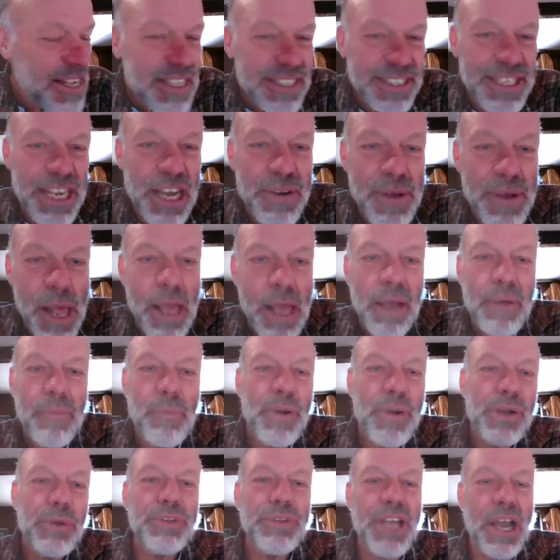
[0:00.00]
So
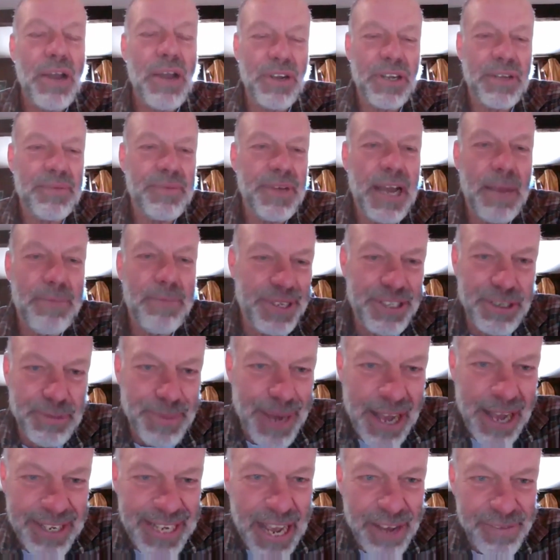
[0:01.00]
we all know a bit
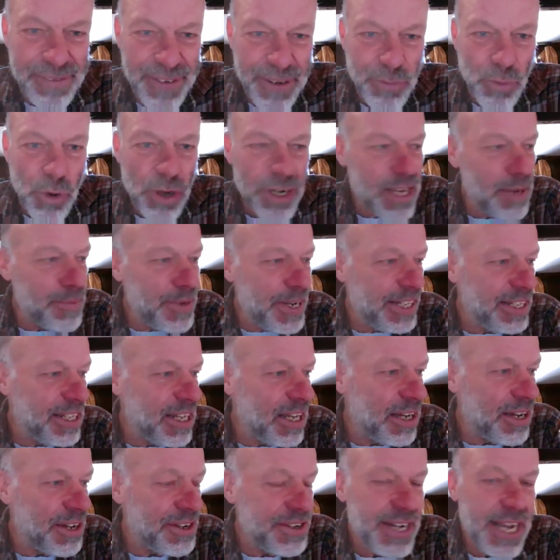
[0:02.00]
about caffeine. What can we
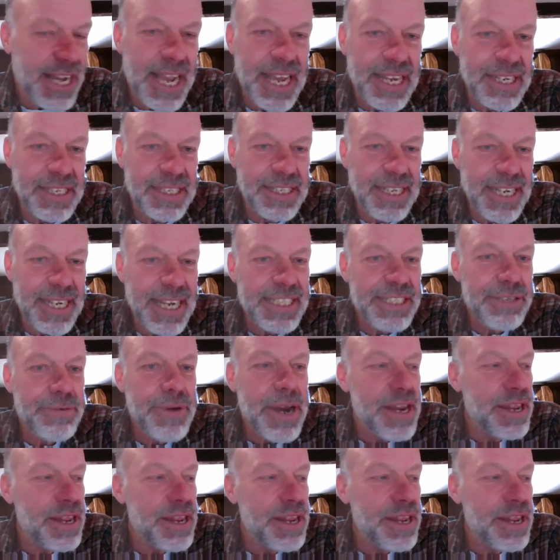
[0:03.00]
learn? And is there